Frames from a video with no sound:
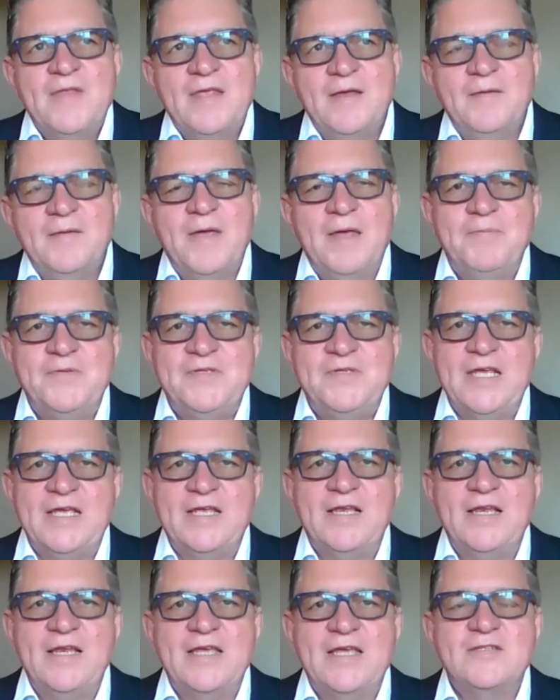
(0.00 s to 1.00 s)
and
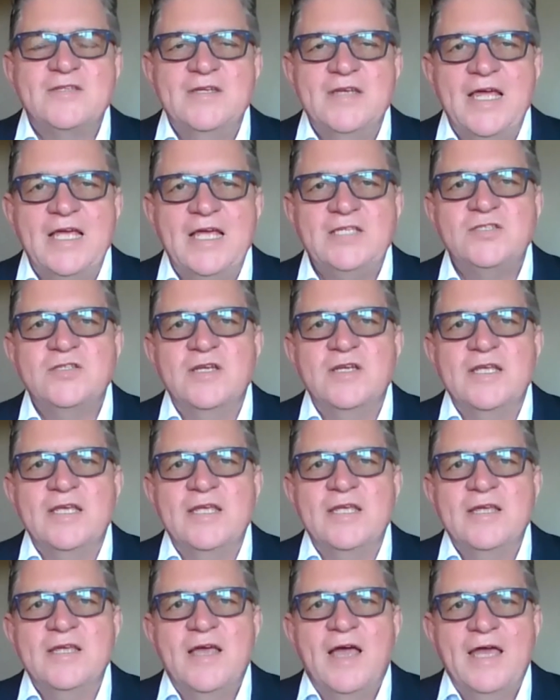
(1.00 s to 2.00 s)
particularly internationally,